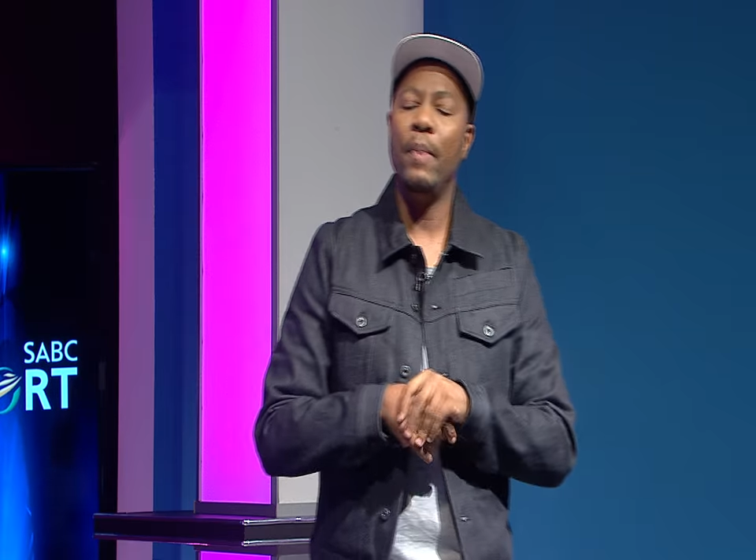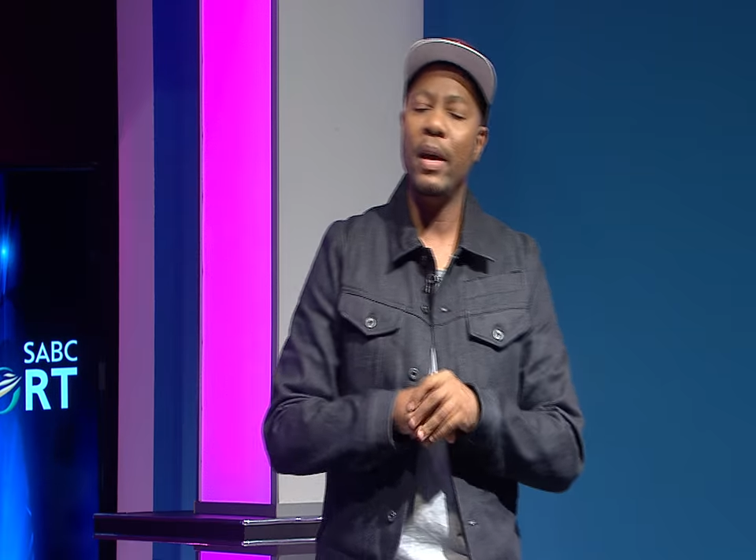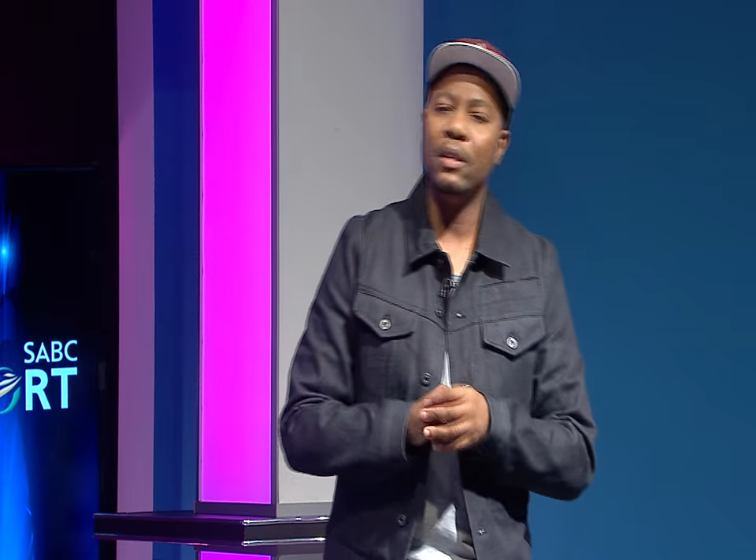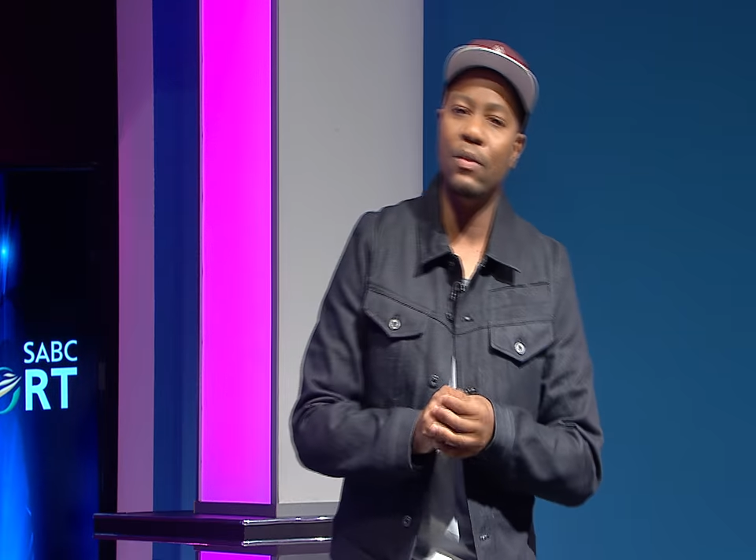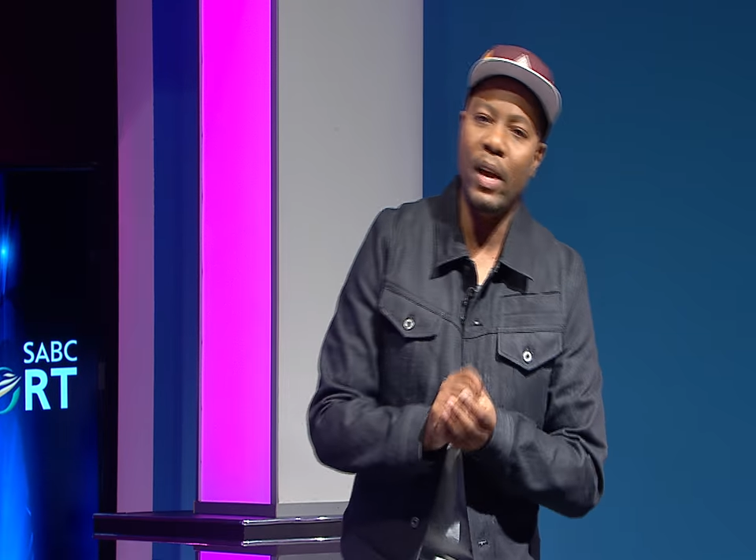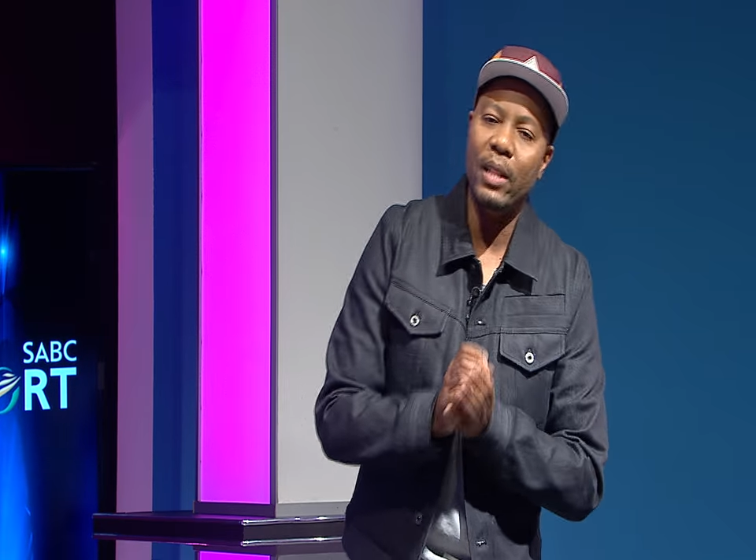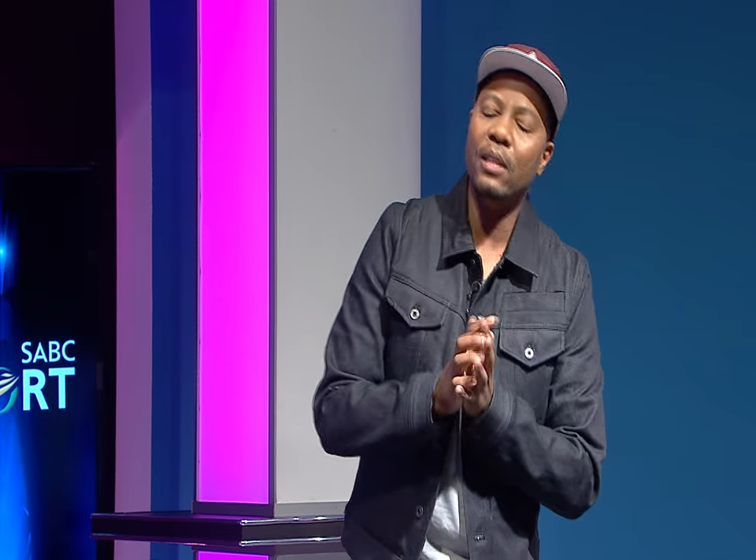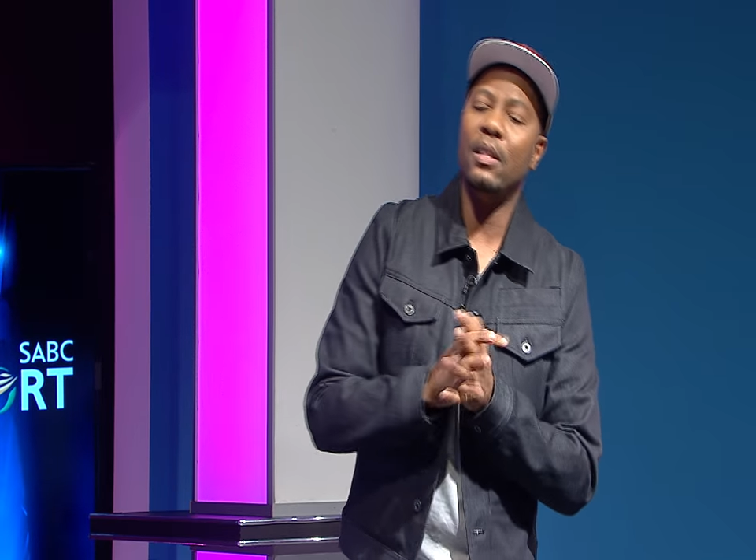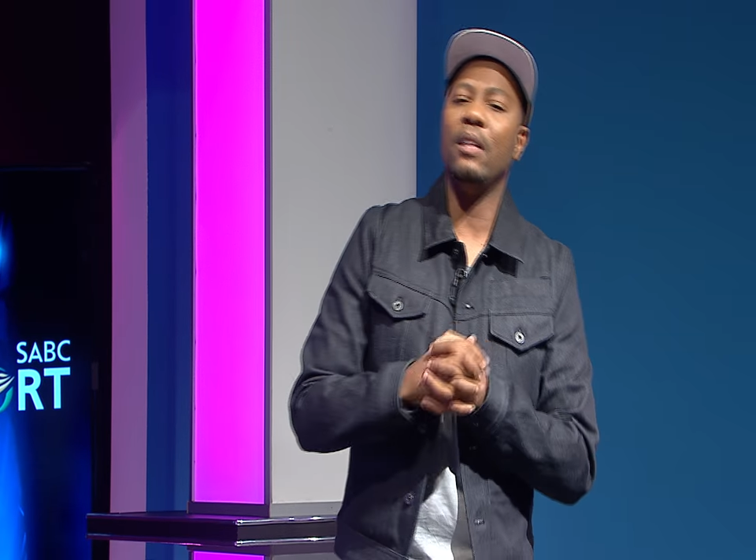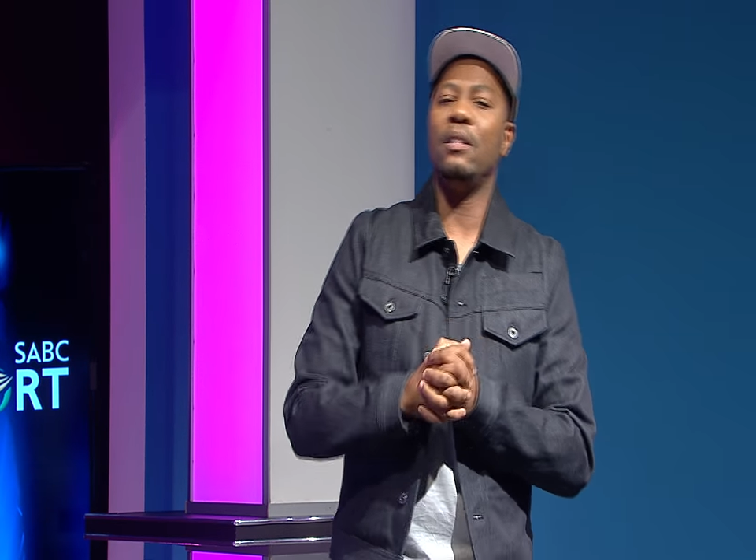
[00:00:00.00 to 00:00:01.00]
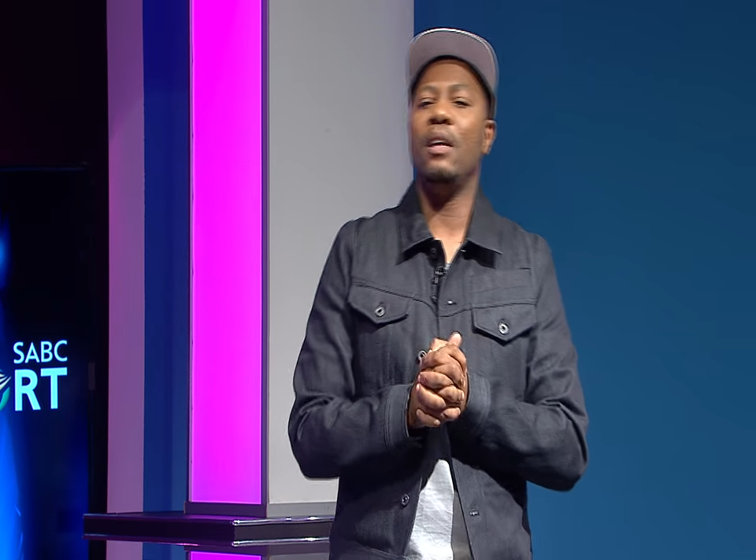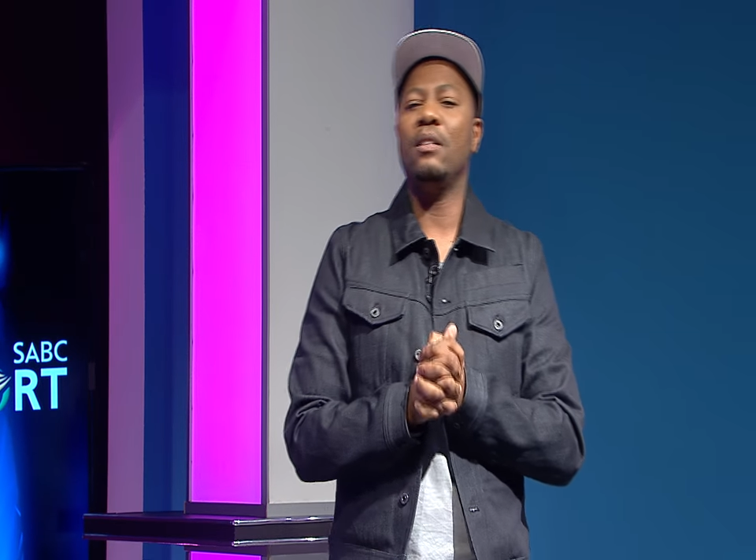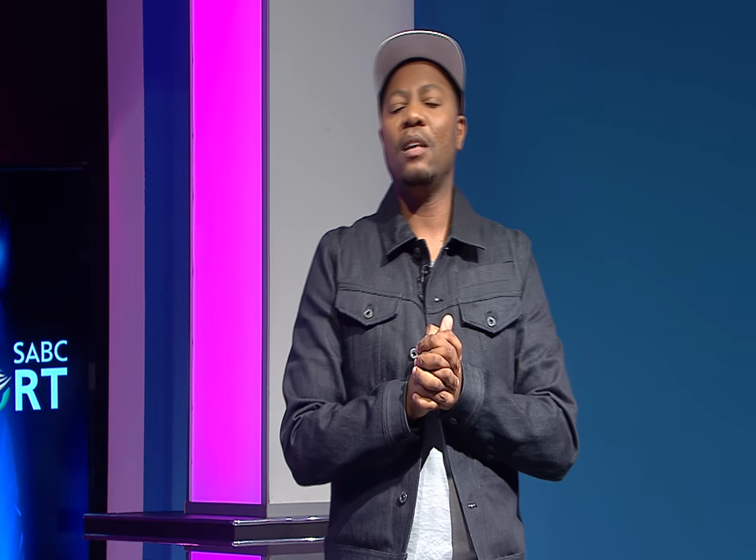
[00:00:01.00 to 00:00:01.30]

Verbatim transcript: But it's fine. That, that, that,